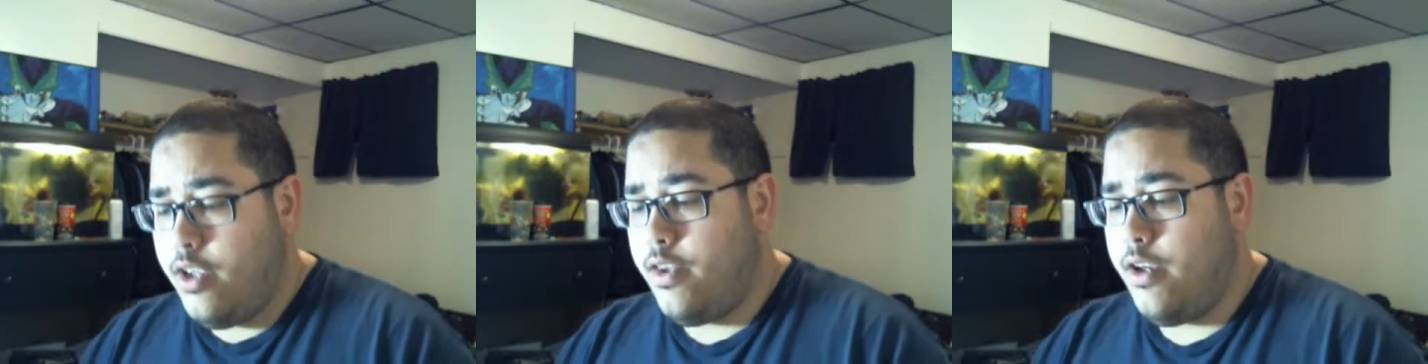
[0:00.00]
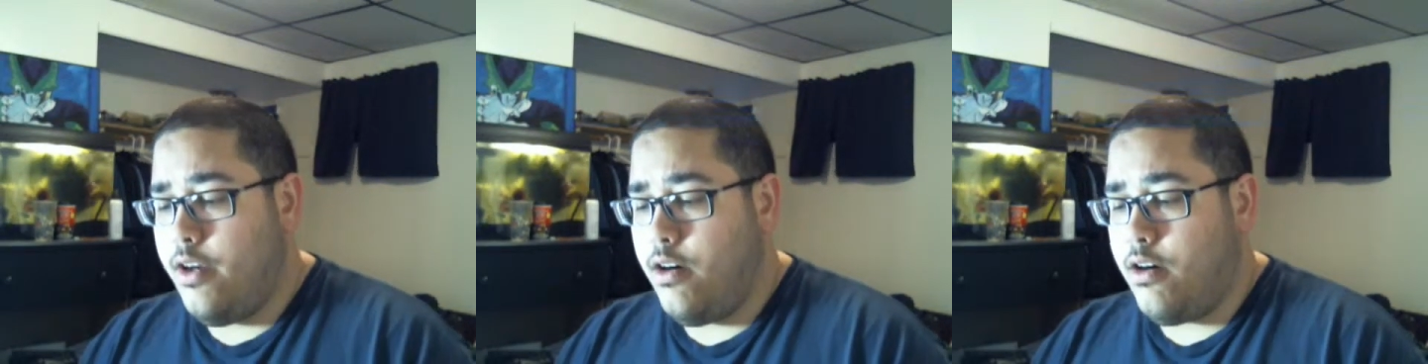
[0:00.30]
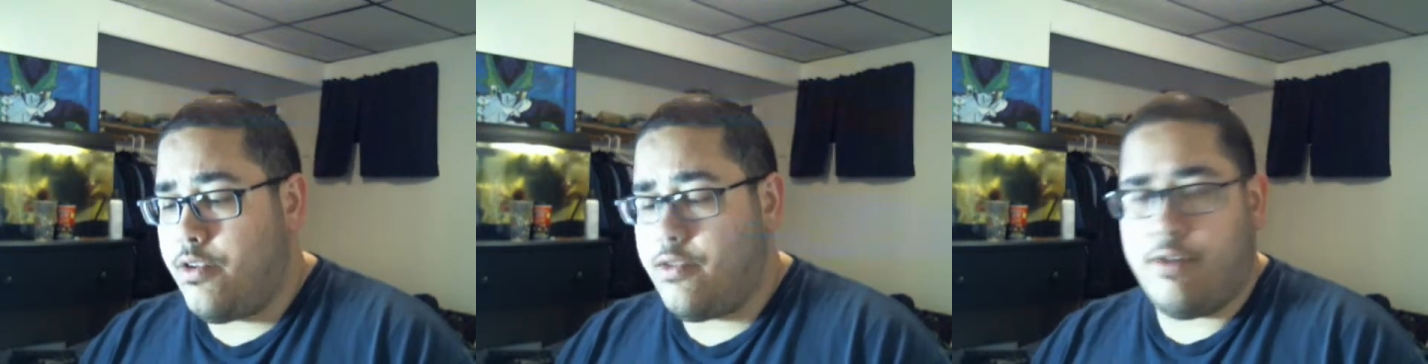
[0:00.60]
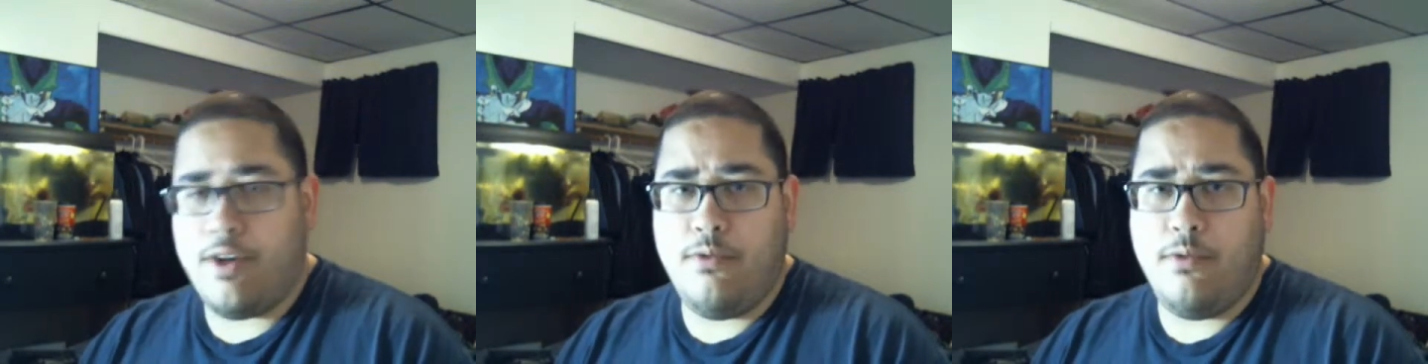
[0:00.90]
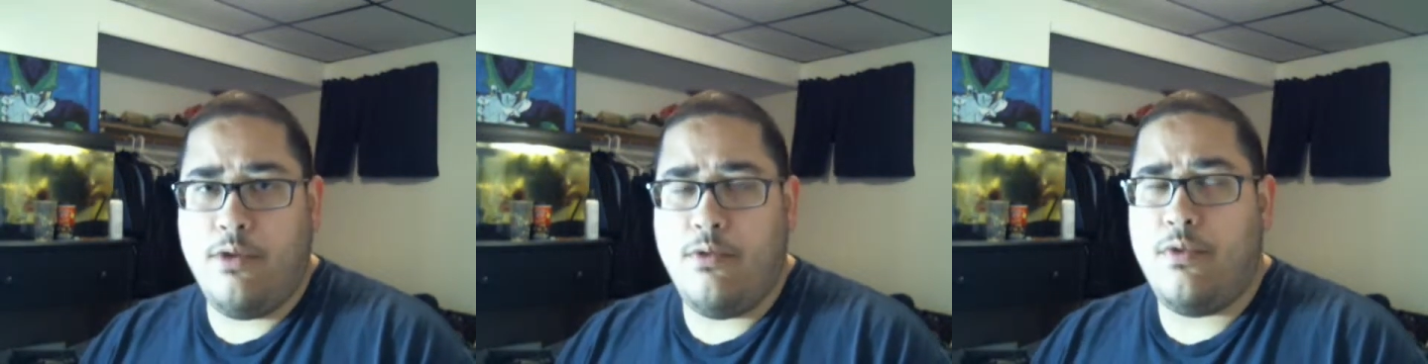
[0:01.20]
they are three
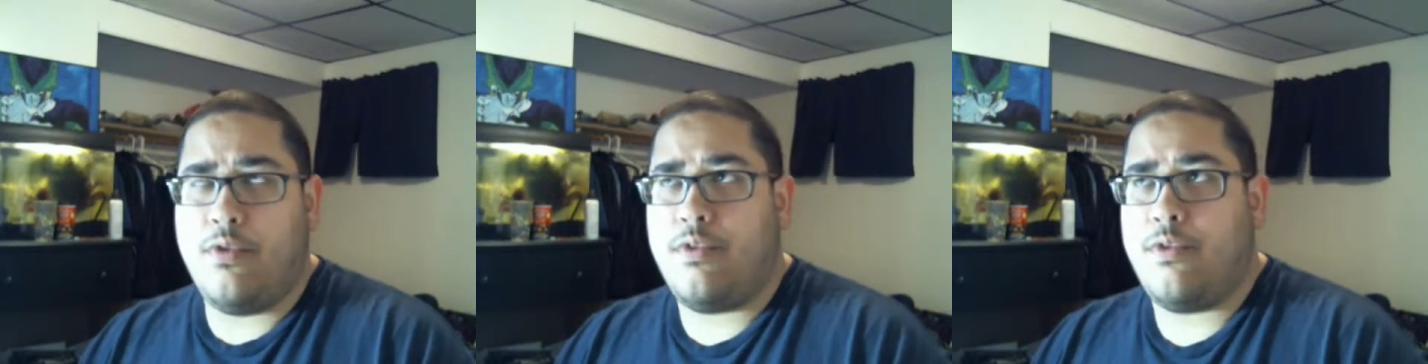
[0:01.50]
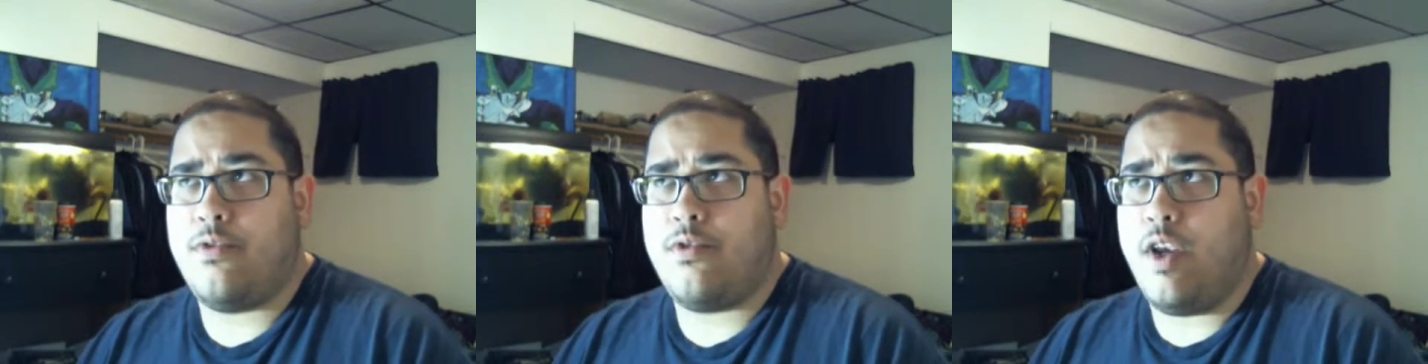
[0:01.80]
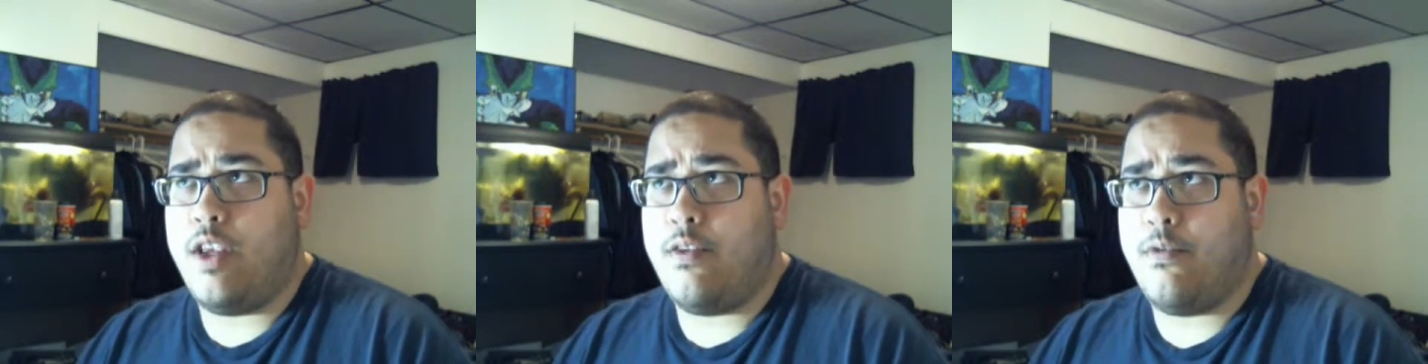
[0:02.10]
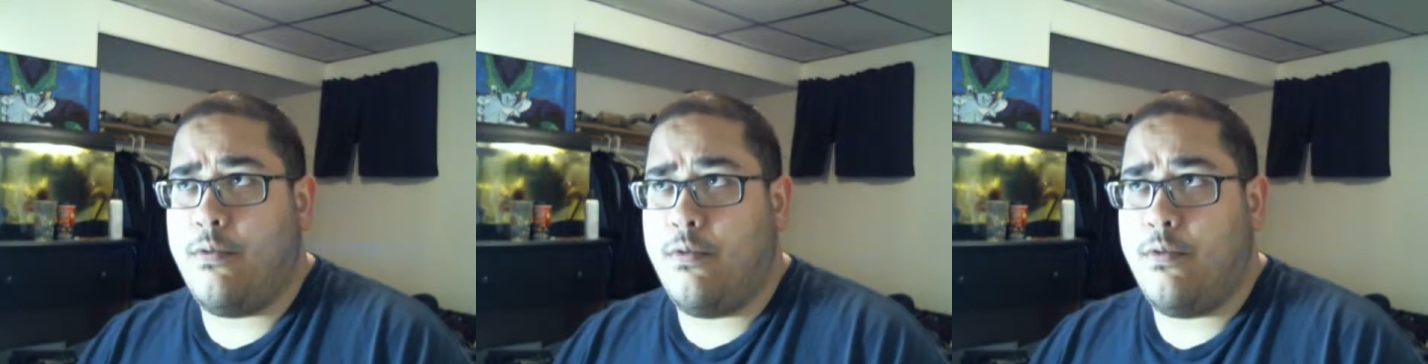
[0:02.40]
wounds strength.